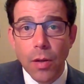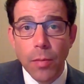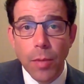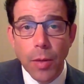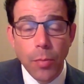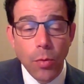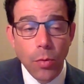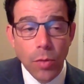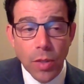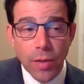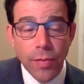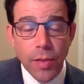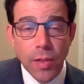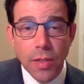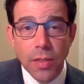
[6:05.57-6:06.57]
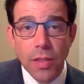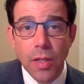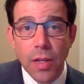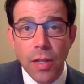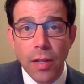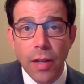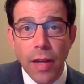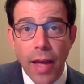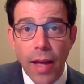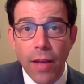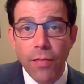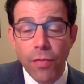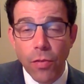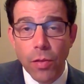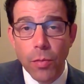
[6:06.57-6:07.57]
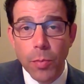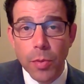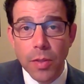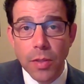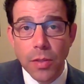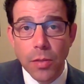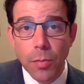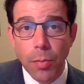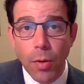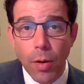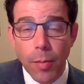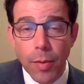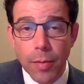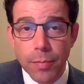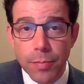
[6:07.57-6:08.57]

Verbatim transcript: people who live in the city have for the police department?